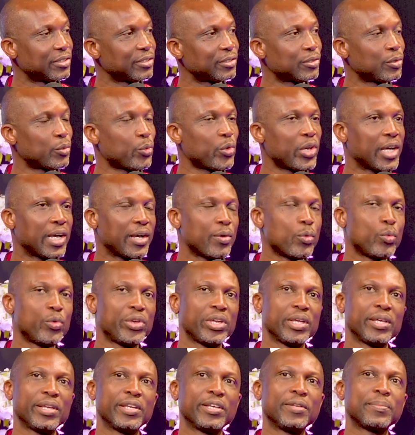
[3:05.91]
So where
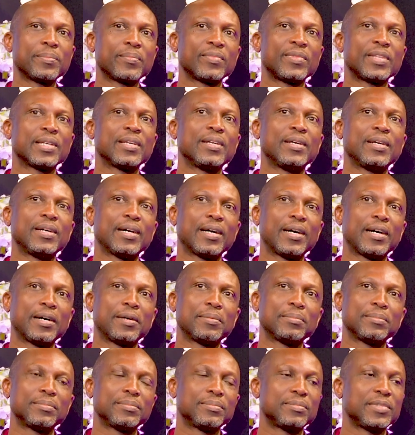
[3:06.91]
we
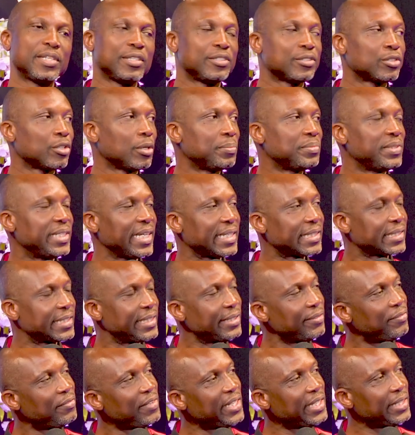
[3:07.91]

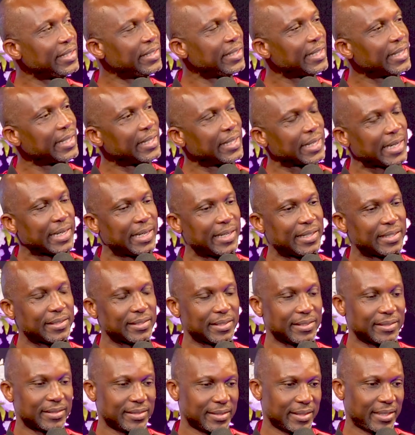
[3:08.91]
subjectively can
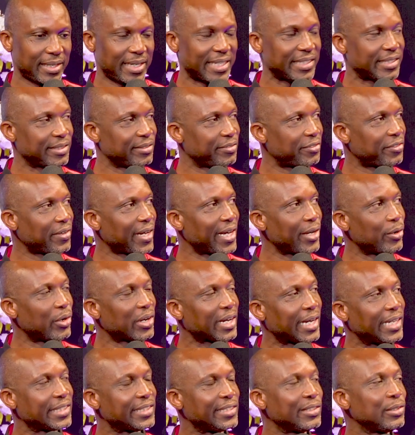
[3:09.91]
classify or
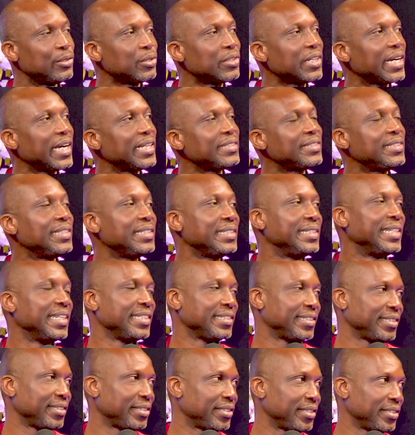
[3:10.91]
categorize the
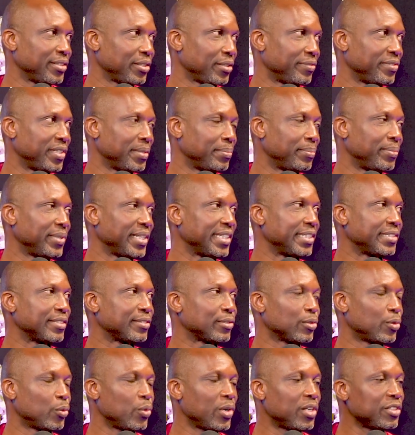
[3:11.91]
density of the breast.
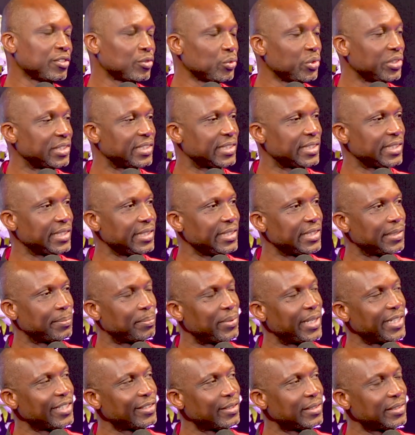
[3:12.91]
So once we see,
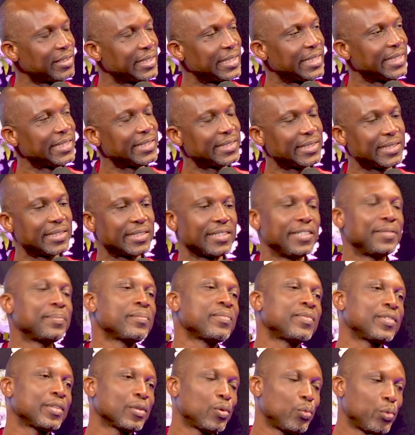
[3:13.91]
depending on the density,
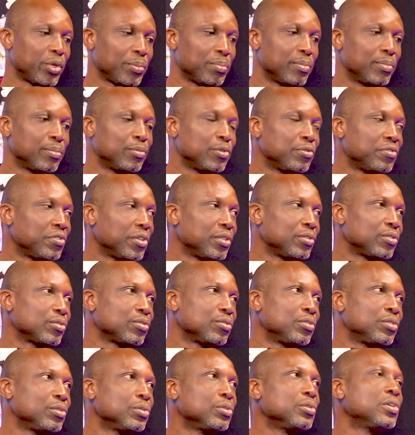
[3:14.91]
we move on to
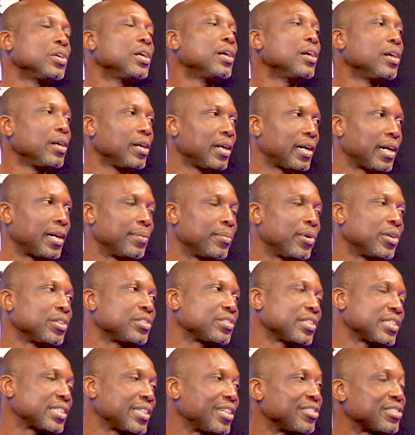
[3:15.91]
do
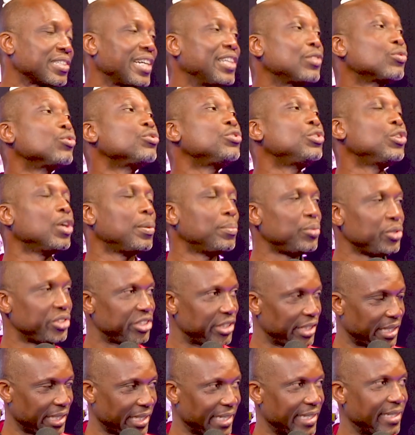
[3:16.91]
ultrasound scan to double
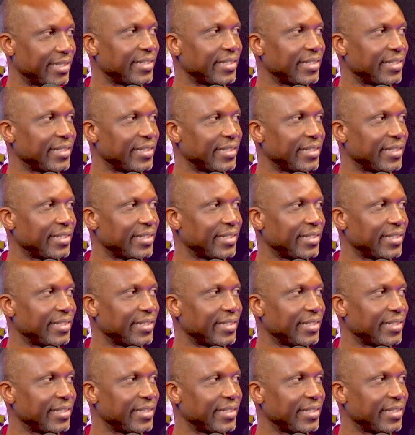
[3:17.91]
check.